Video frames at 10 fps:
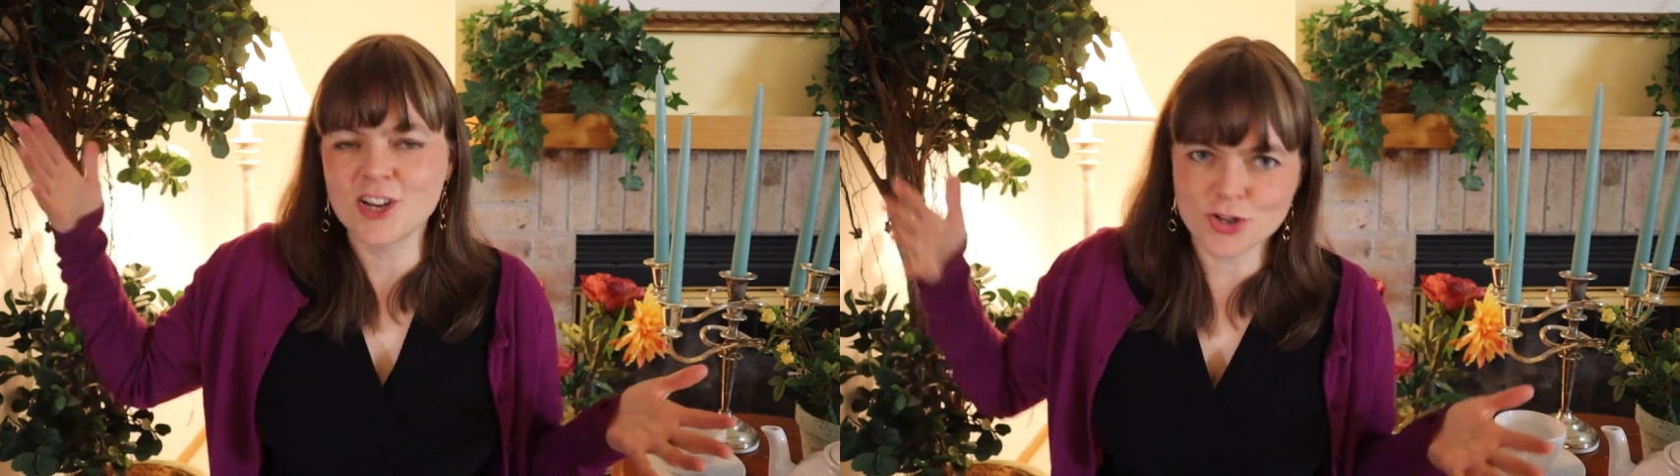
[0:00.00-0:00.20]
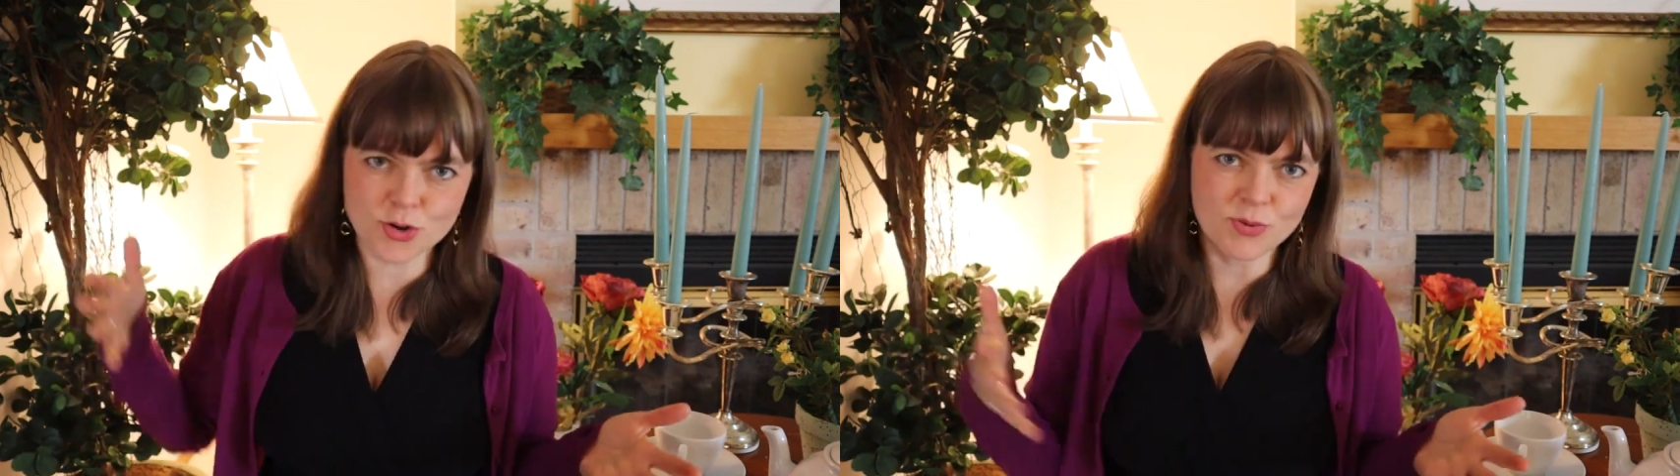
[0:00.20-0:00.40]

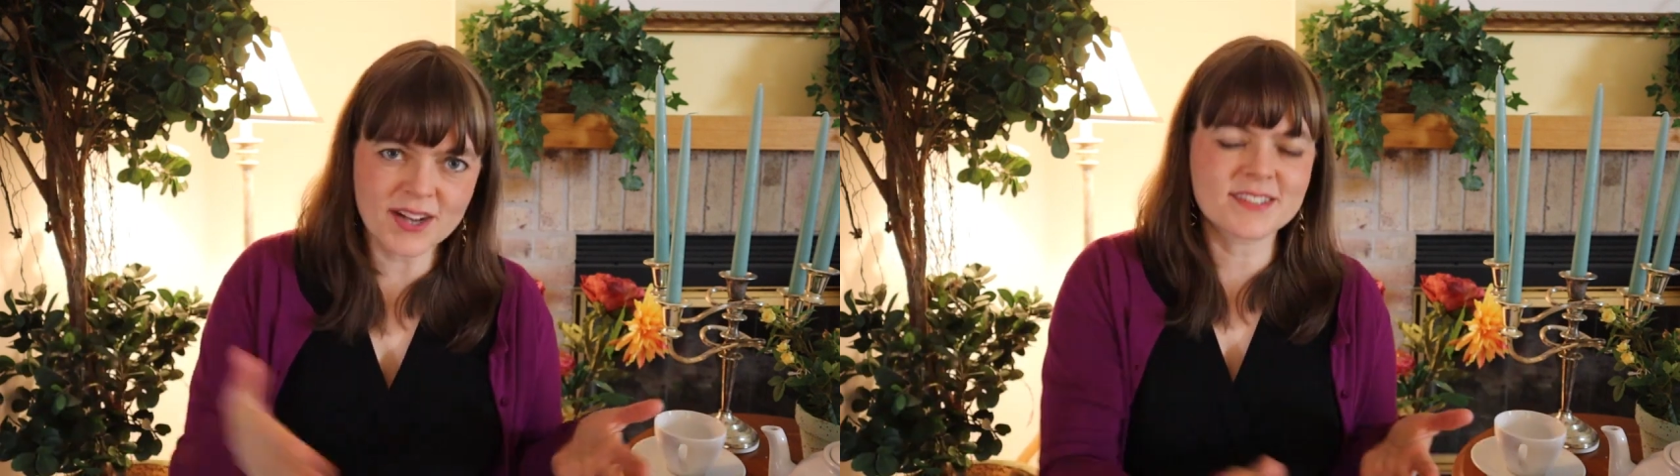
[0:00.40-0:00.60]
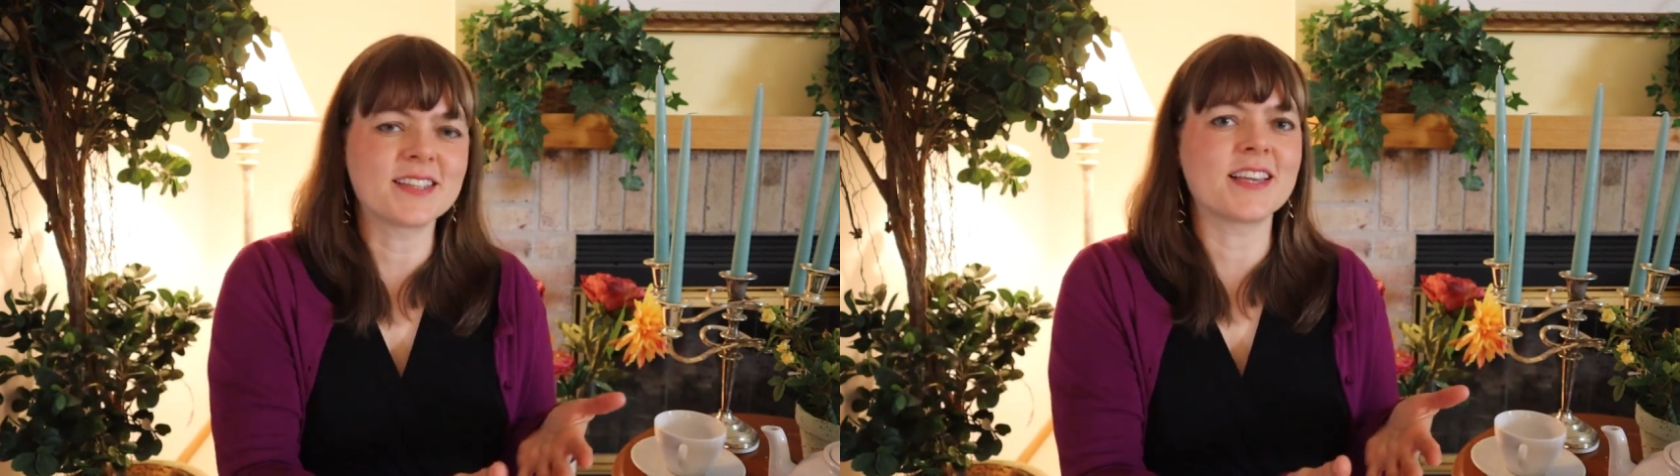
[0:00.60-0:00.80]

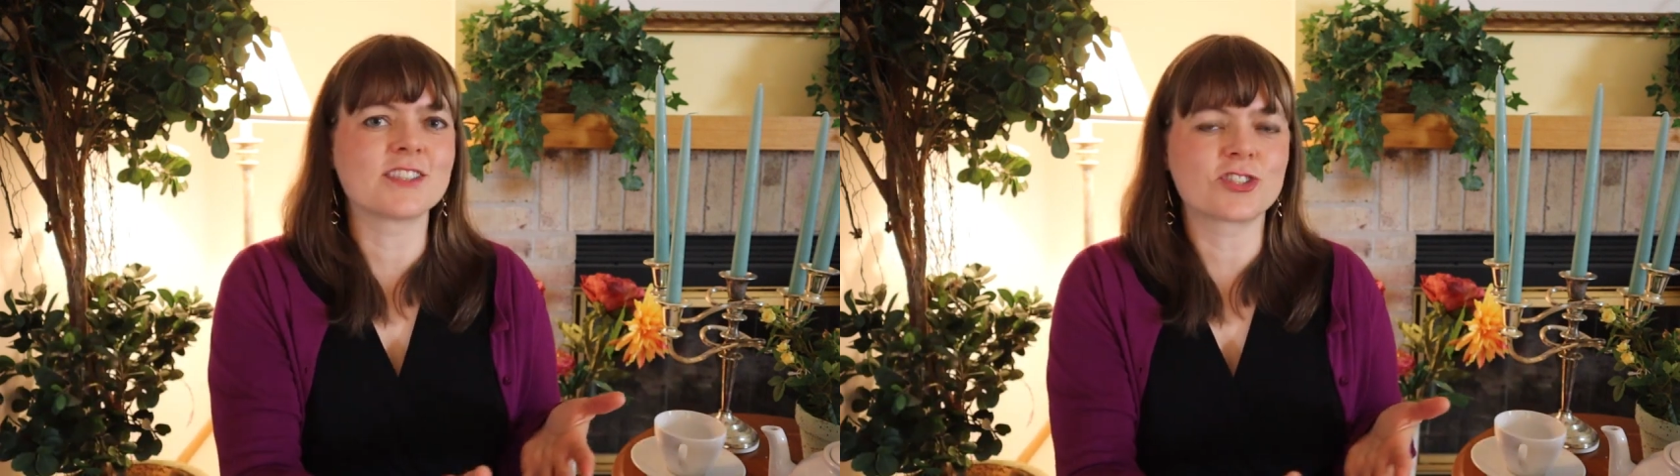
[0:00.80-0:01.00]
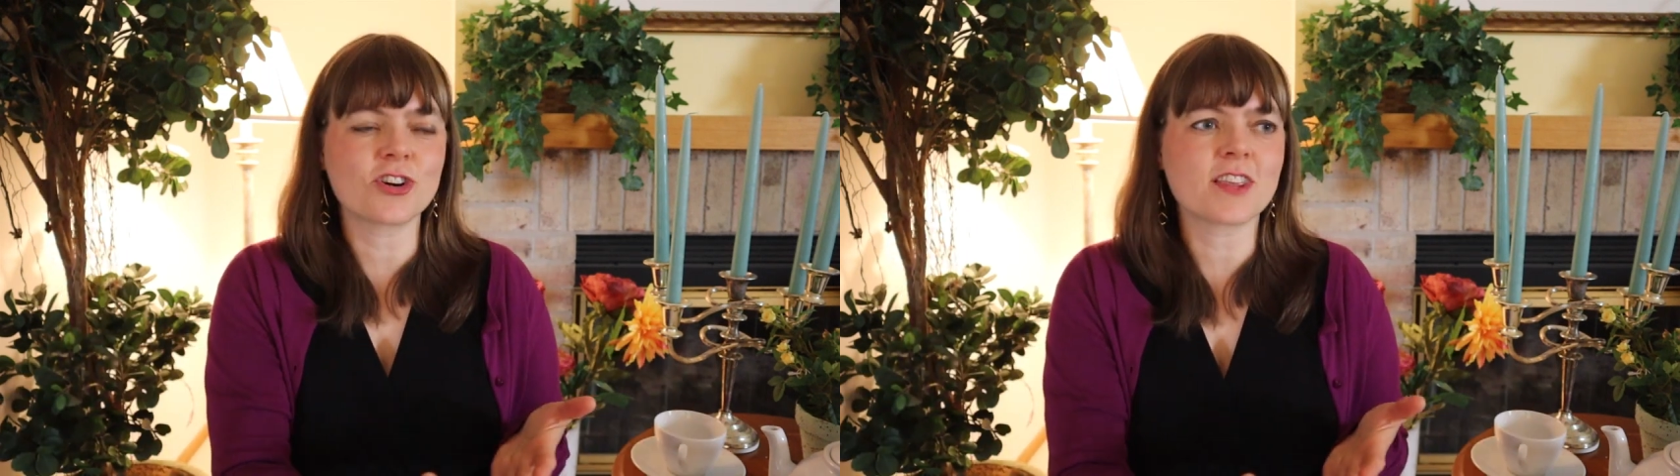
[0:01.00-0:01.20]
directly
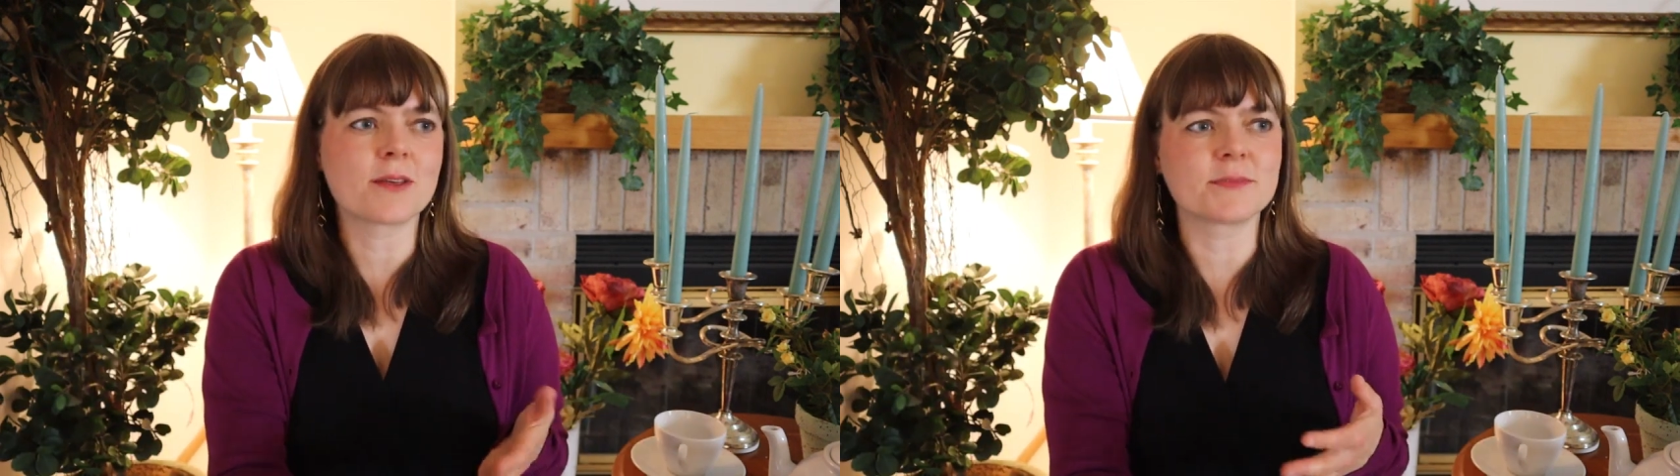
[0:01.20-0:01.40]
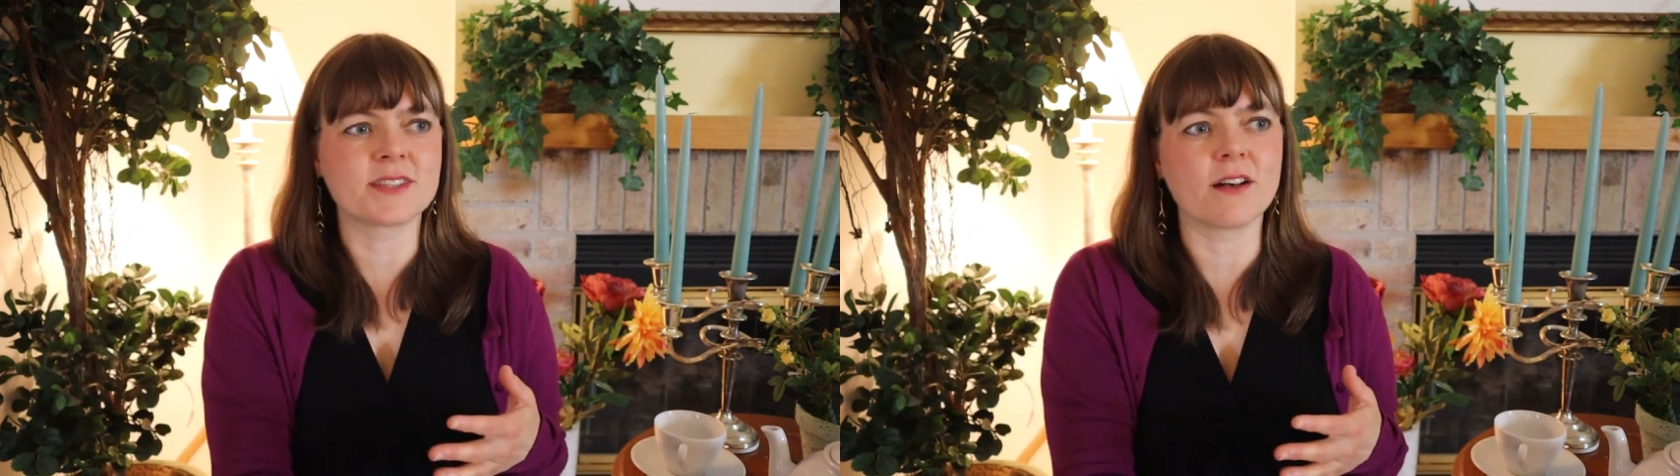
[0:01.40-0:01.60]
inserting
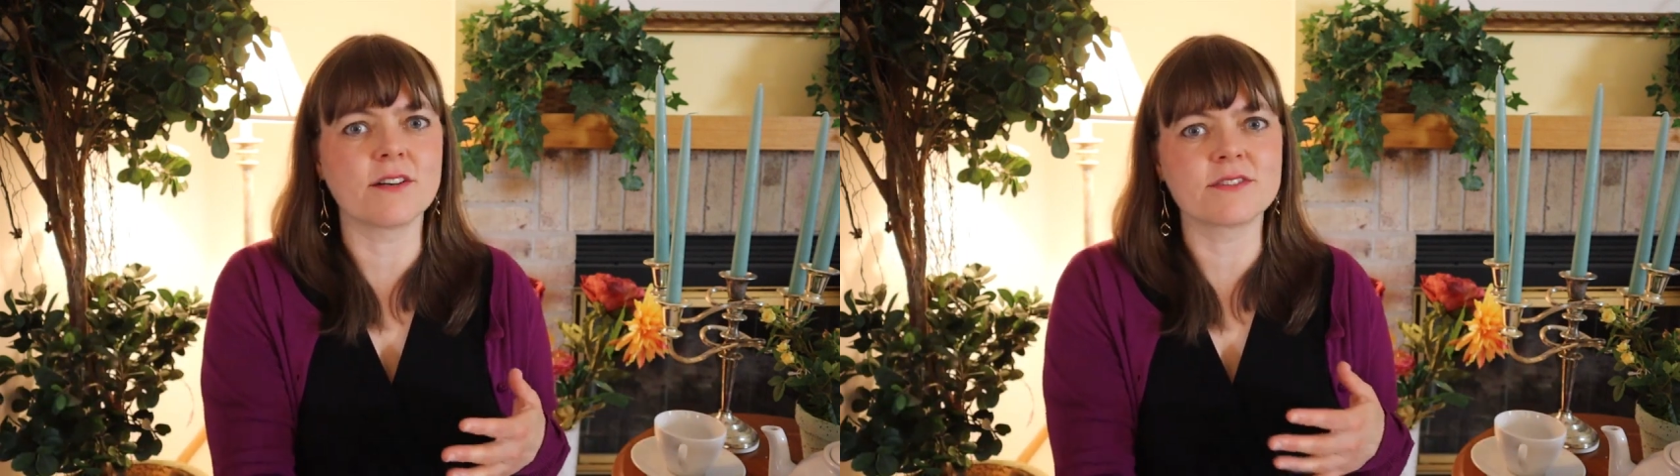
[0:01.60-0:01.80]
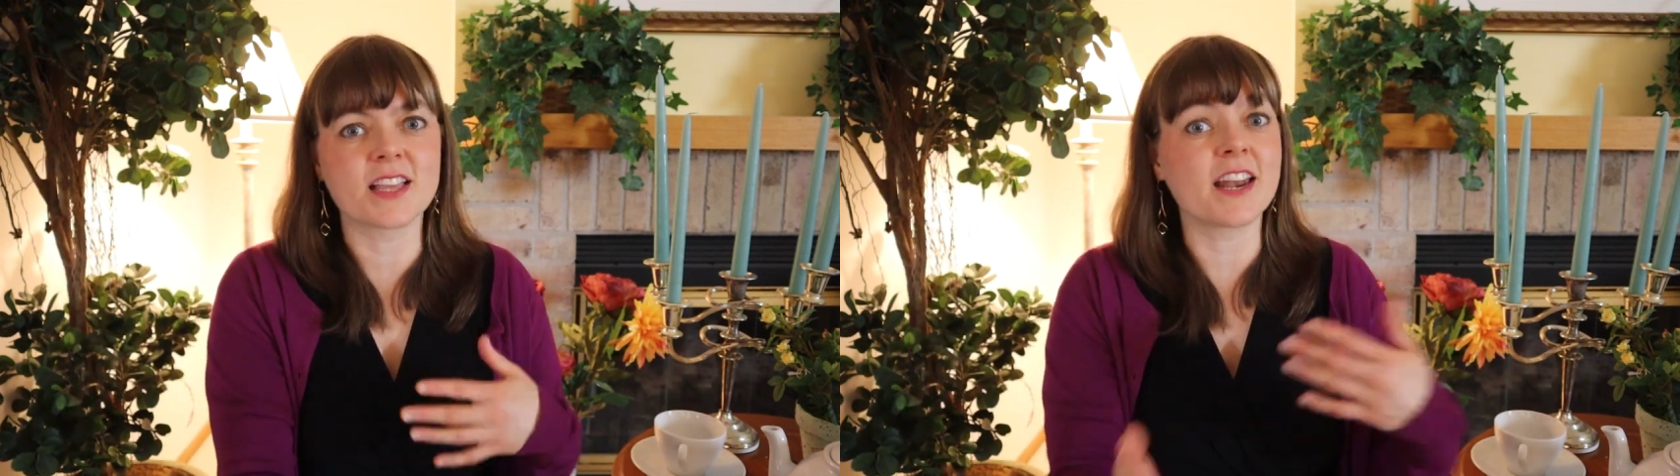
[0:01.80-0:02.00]

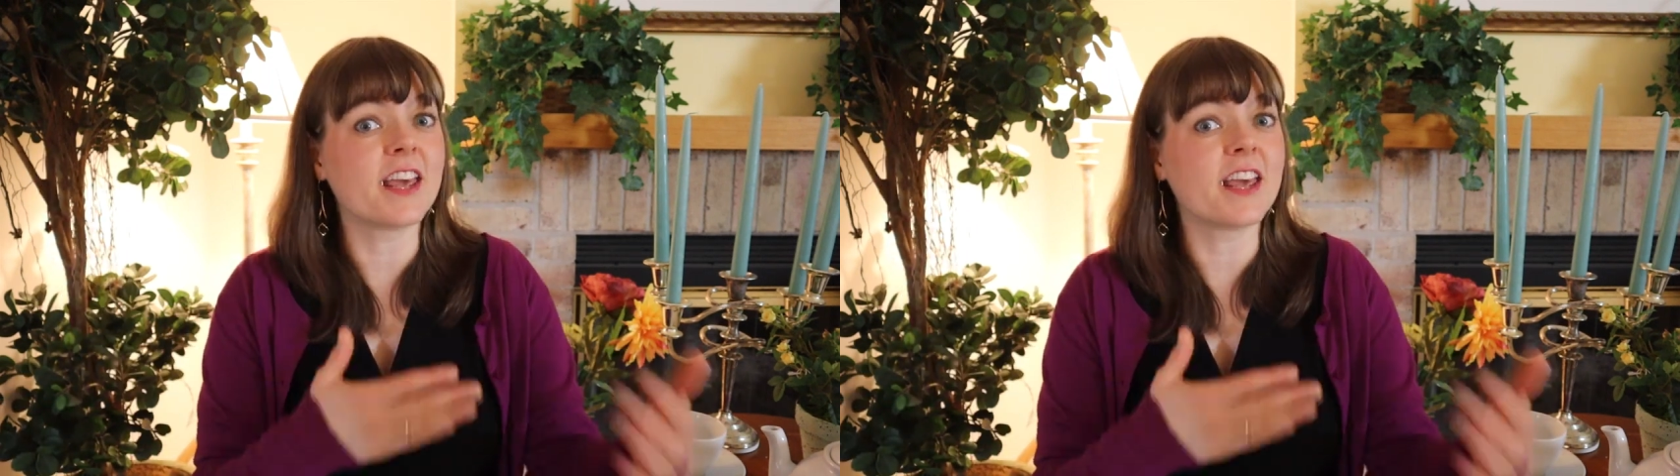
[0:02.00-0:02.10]
themselves and